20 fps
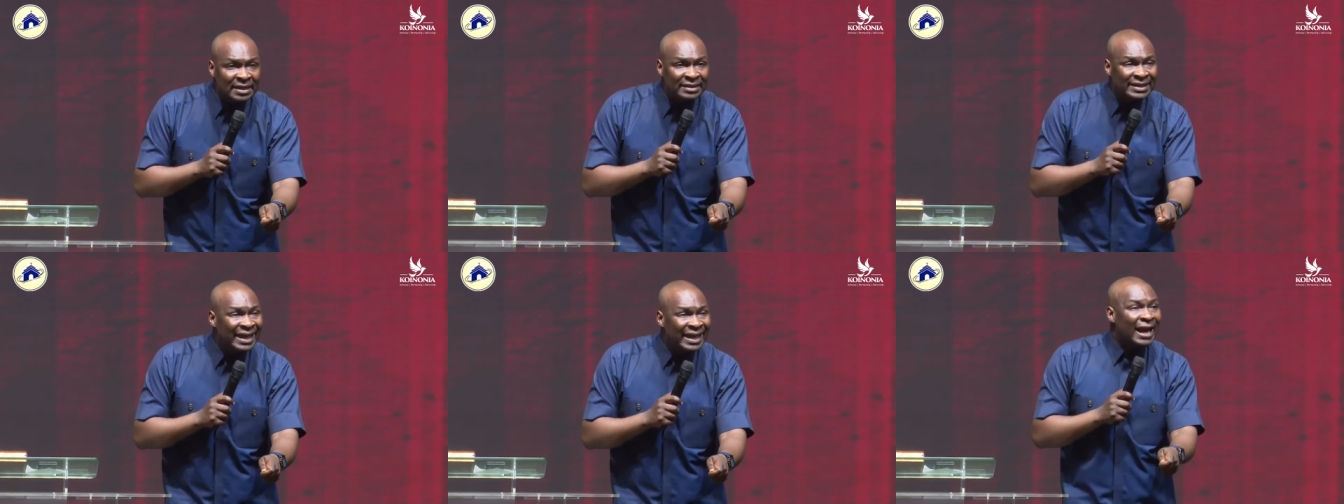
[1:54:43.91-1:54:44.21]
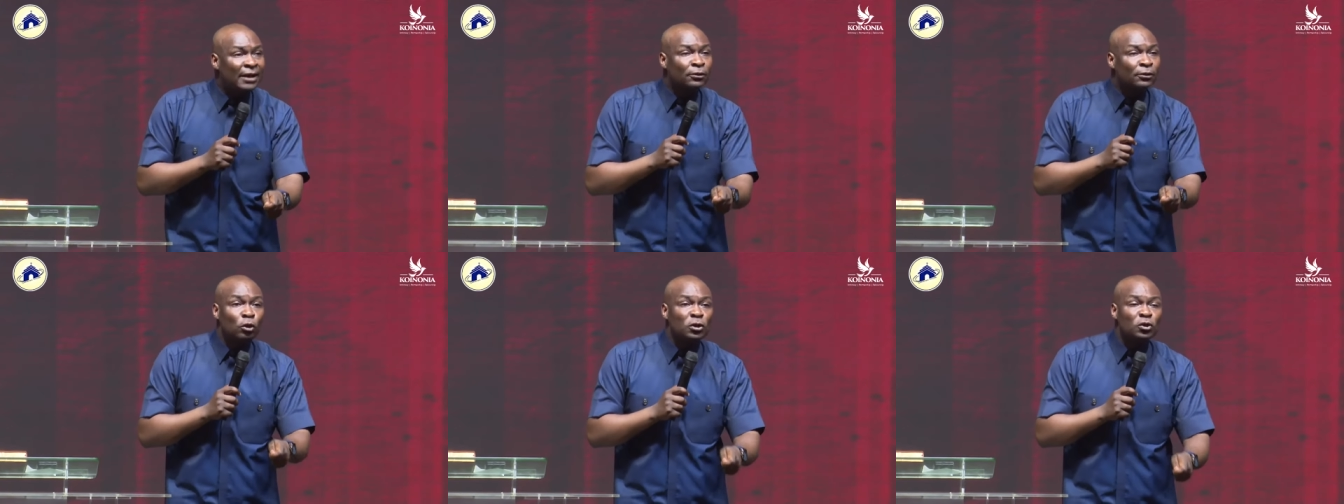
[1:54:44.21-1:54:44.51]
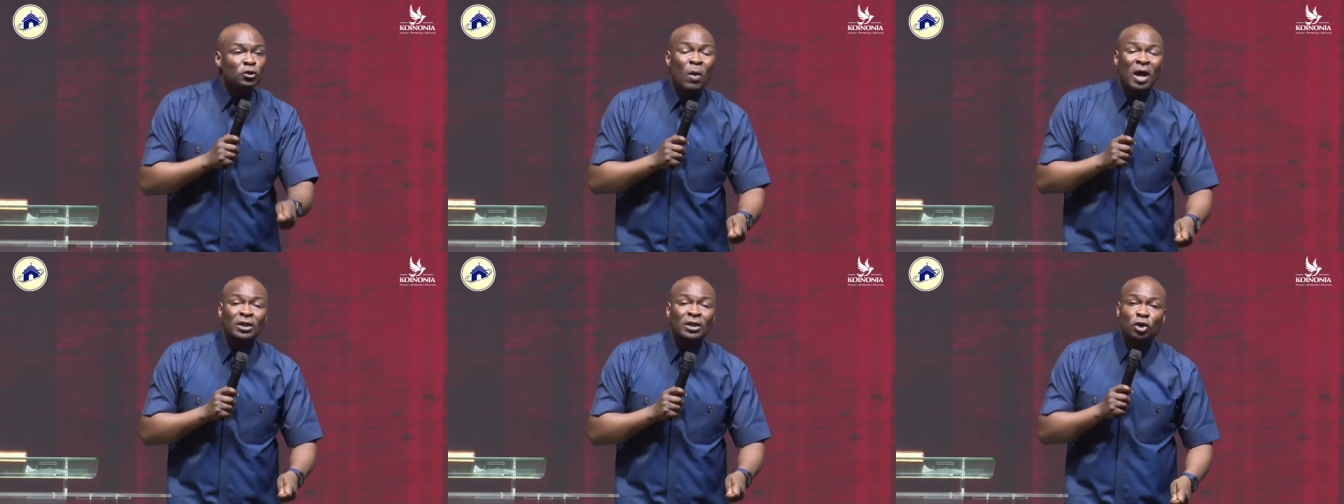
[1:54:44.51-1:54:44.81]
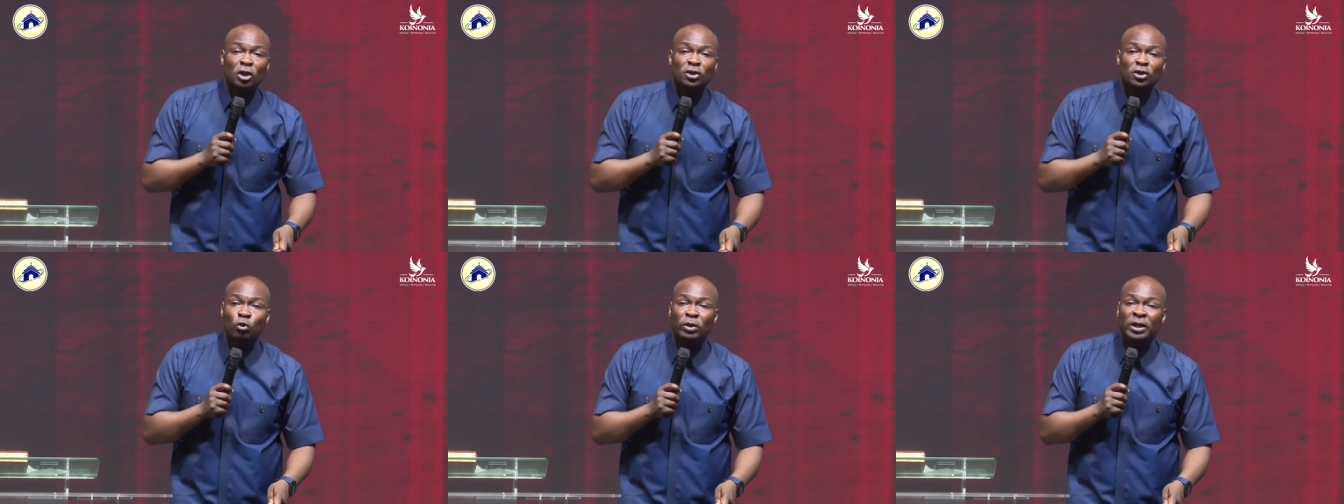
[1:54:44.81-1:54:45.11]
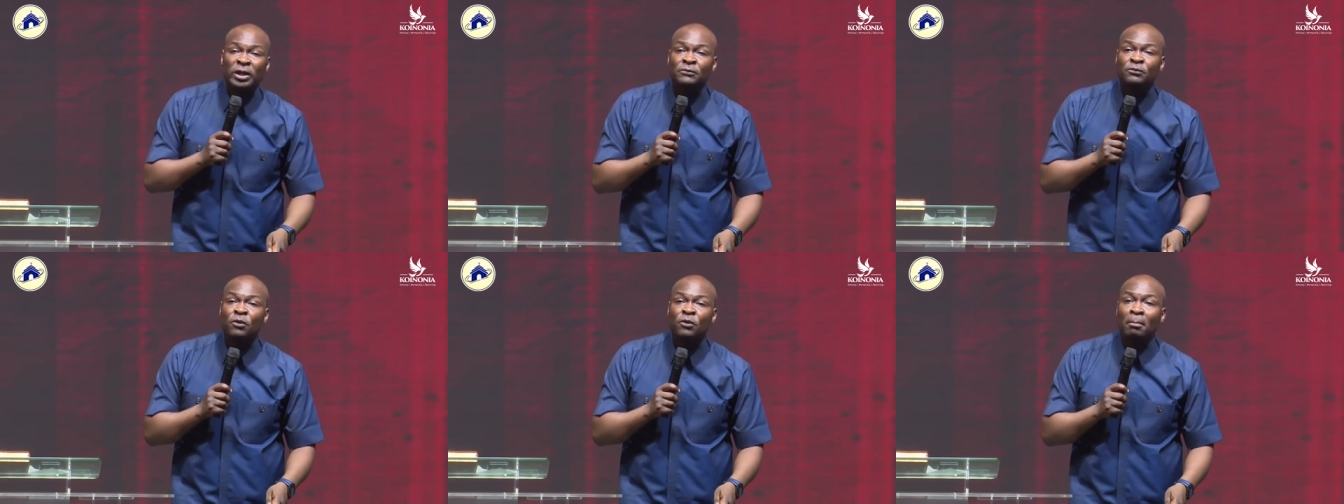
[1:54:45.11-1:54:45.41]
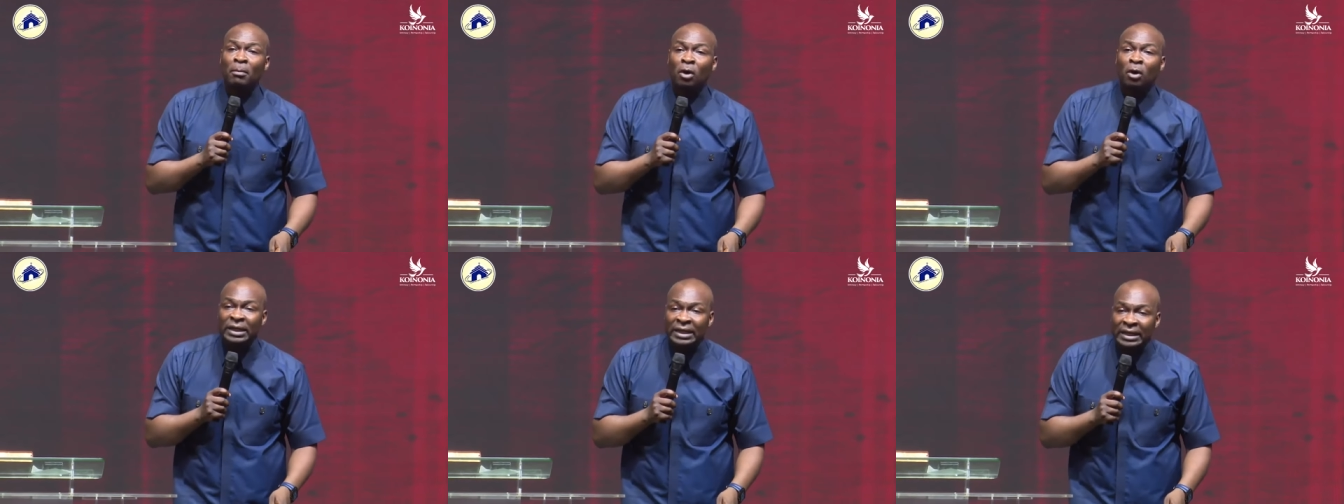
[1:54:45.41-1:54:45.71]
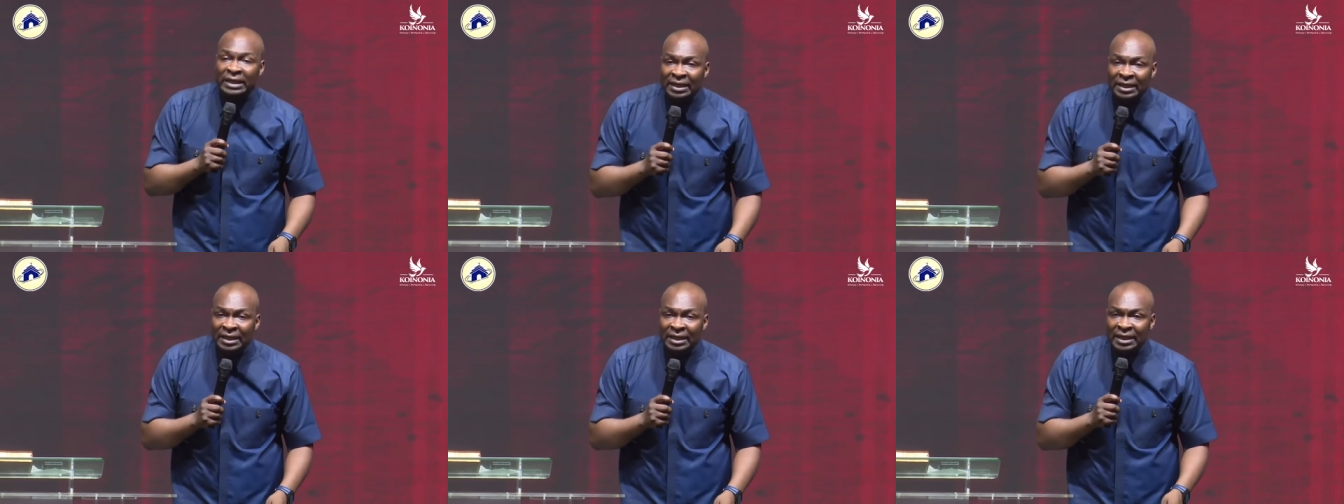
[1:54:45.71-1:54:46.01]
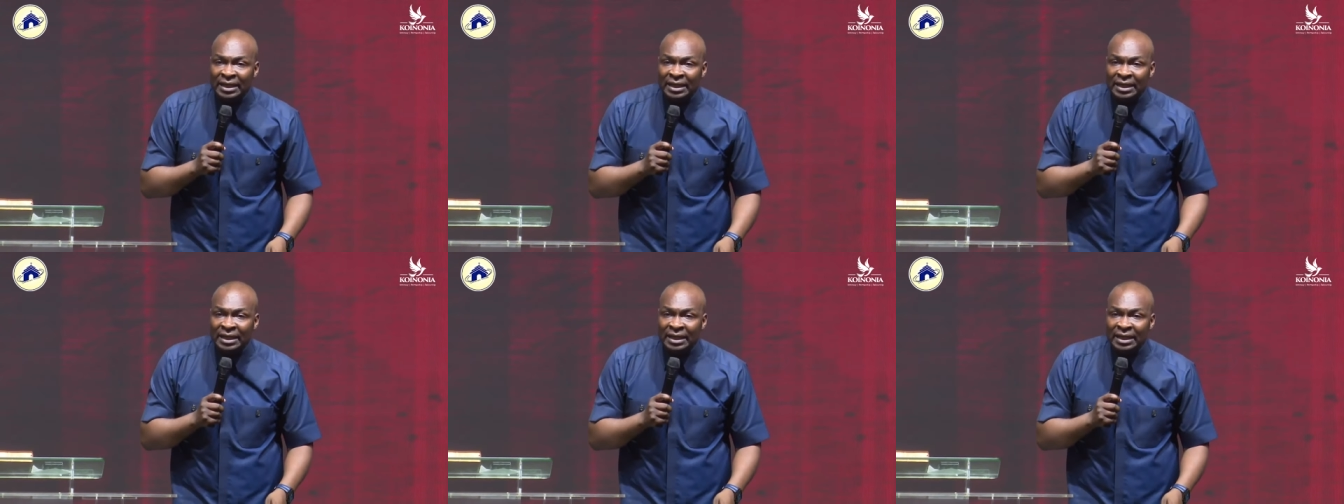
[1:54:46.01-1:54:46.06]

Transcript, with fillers: There are those who are just looking for money.